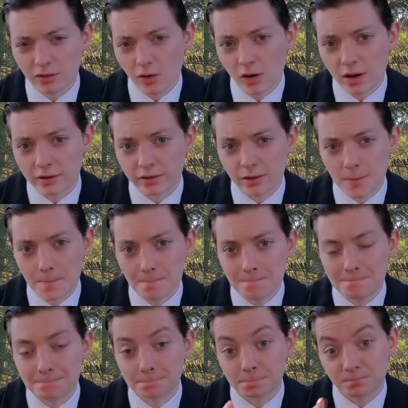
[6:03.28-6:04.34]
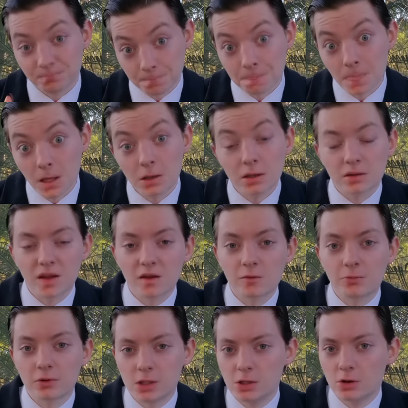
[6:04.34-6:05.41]
sauce, it tastes
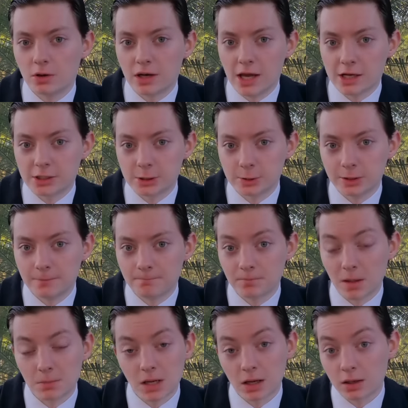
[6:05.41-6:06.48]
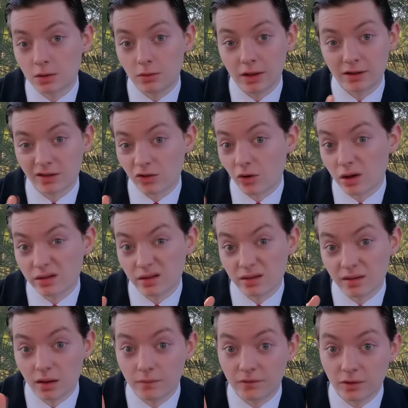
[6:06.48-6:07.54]
pretty good actually. I'm not gonna lie, the sauce
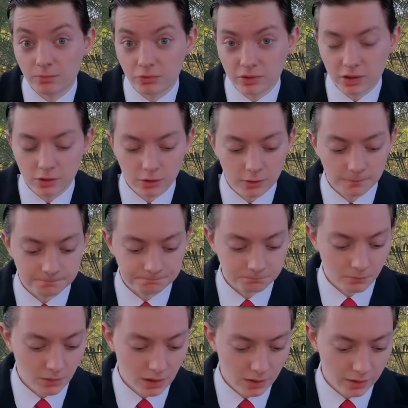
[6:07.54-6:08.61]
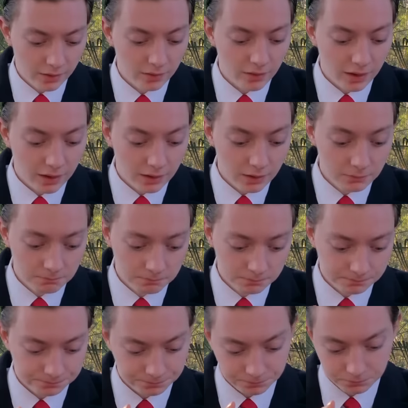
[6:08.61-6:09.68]
itself is pretty good. They
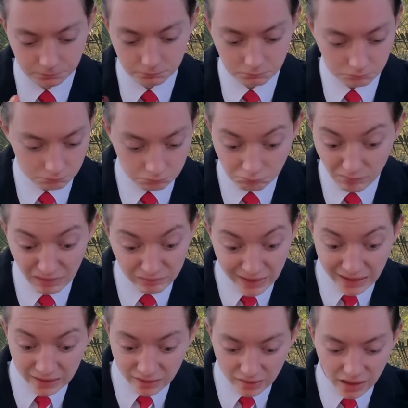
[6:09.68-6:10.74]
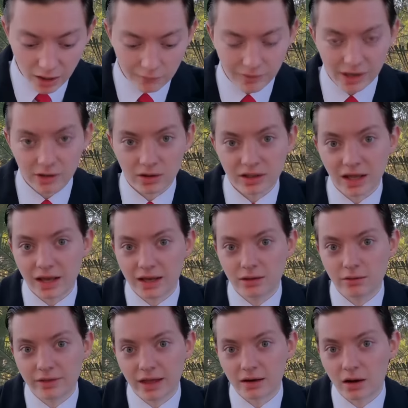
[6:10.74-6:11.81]
they hit the nail right on the
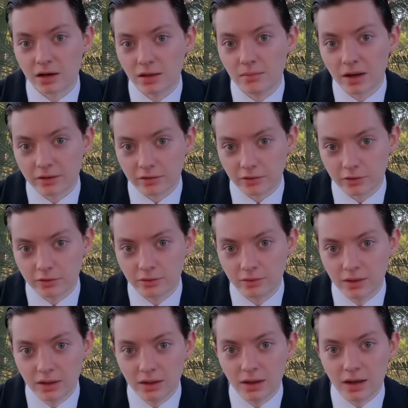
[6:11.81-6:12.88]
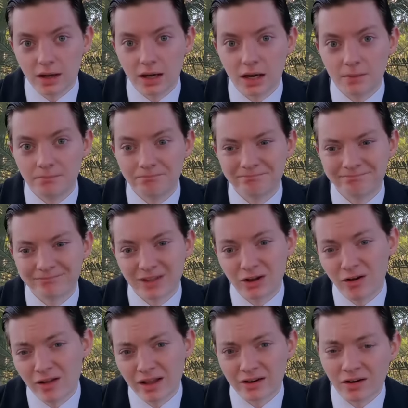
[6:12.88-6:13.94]
head with that honey mustard. Um,
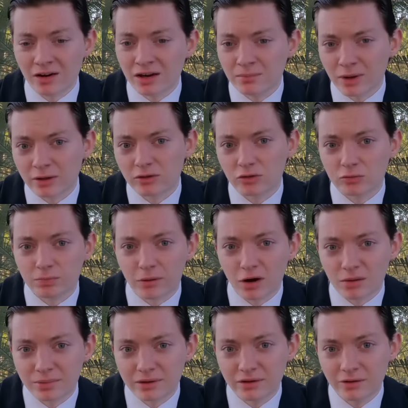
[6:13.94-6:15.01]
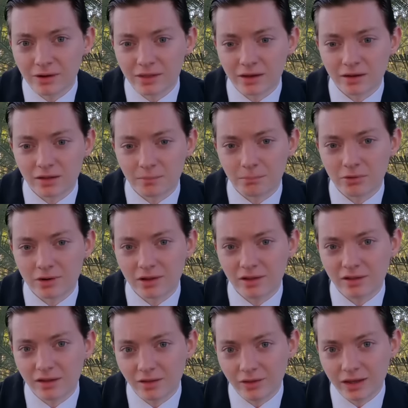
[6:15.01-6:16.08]
calling it honey mustard barbecue, I think, is a pretty
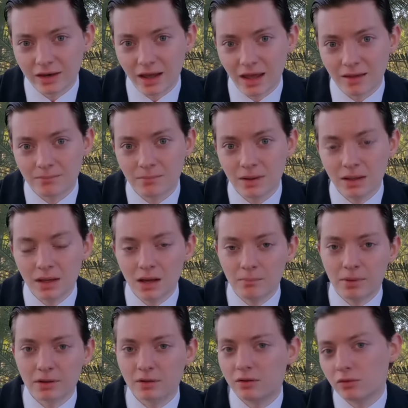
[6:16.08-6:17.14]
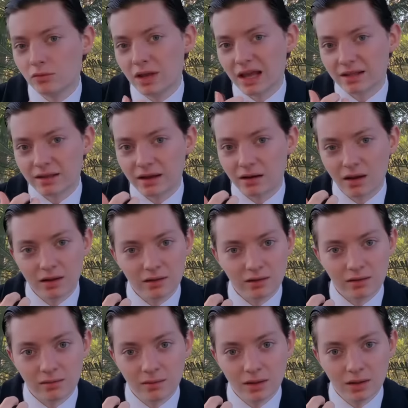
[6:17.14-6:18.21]
silly name. But you do get that
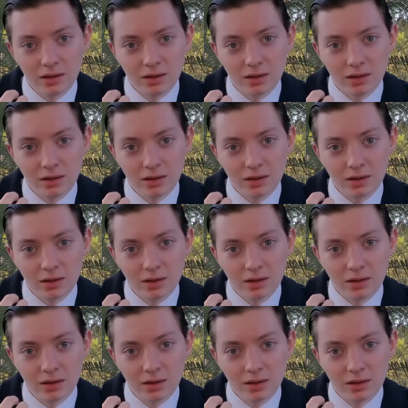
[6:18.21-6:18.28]
nice,